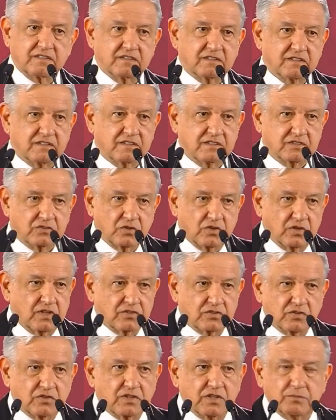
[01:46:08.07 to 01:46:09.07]
there is
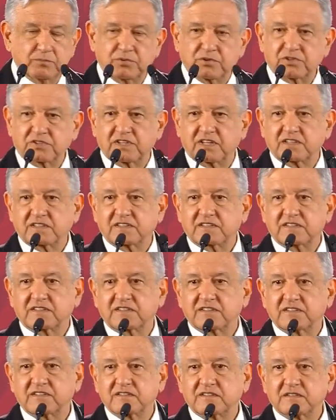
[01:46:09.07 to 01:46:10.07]
not
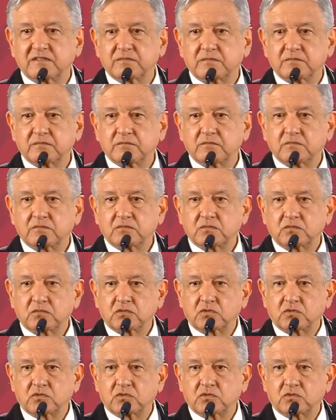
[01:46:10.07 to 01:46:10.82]
any any uh,